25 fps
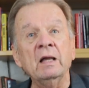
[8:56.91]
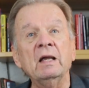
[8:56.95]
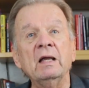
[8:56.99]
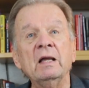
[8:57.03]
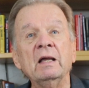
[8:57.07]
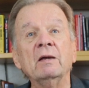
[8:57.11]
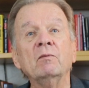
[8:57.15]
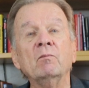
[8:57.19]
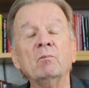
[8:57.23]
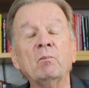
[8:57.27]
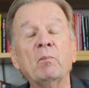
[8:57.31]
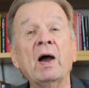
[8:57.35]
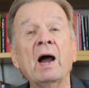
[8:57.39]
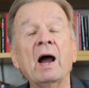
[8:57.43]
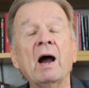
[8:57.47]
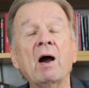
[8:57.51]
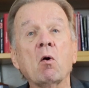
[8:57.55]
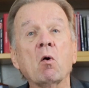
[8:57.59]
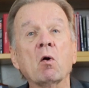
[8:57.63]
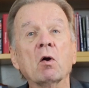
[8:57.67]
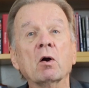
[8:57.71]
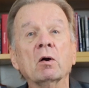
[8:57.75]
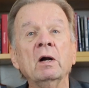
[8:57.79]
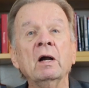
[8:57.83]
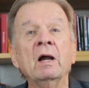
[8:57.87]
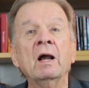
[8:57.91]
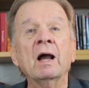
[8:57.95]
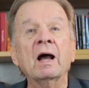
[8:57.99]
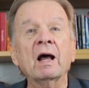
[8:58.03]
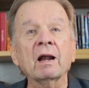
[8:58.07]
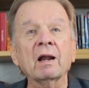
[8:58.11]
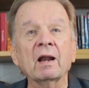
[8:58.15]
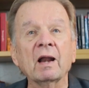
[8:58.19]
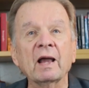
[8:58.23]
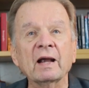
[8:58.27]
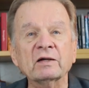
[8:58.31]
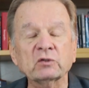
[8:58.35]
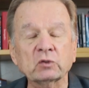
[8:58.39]
empower
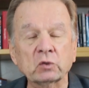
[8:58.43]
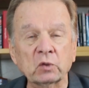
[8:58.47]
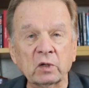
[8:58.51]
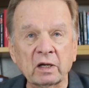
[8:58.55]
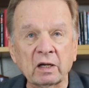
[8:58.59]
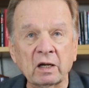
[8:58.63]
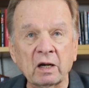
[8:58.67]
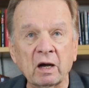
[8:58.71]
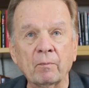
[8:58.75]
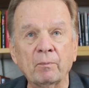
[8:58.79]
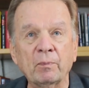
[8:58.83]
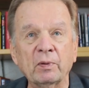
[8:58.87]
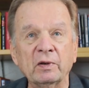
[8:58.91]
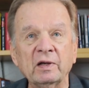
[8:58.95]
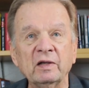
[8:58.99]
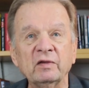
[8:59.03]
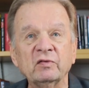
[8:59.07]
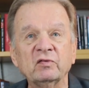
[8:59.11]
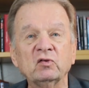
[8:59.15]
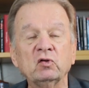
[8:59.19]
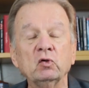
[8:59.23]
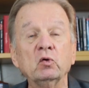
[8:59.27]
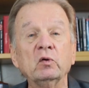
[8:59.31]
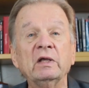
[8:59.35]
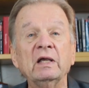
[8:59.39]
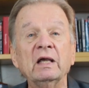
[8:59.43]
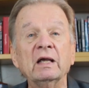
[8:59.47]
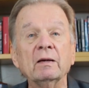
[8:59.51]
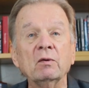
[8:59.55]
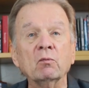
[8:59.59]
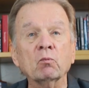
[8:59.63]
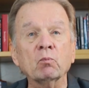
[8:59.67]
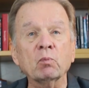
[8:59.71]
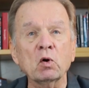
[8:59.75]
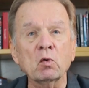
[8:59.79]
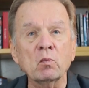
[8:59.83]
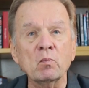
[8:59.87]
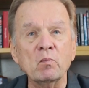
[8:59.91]
electric companies to
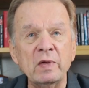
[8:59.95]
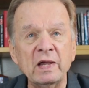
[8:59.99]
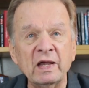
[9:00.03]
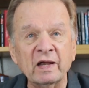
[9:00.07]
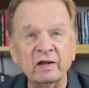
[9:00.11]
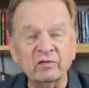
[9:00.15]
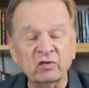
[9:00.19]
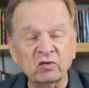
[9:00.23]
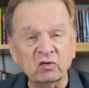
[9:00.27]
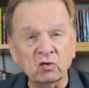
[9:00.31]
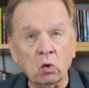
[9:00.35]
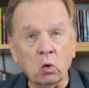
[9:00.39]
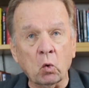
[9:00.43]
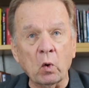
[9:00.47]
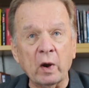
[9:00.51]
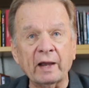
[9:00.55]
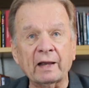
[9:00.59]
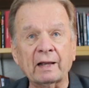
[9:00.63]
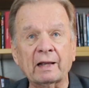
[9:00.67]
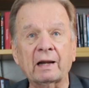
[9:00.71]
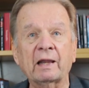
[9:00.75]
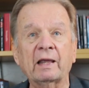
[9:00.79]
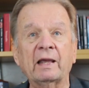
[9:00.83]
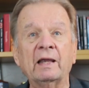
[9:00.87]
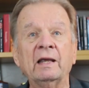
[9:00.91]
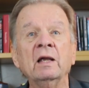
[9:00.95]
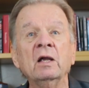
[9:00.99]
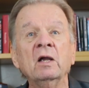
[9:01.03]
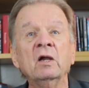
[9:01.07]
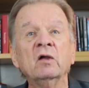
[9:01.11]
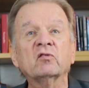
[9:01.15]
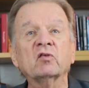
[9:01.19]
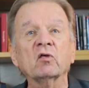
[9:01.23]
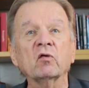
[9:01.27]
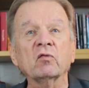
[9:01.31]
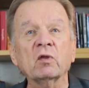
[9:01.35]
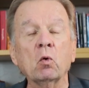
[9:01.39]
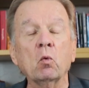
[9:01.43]
get permits quickly
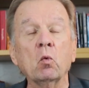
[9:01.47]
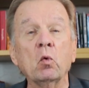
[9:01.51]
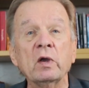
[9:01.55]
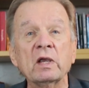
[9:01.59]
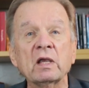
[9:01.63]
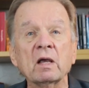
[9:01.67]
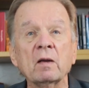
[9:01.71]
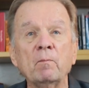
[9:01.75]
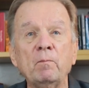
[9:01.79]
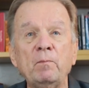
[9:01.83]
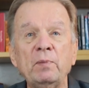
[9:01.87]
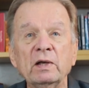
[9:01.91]
so that we can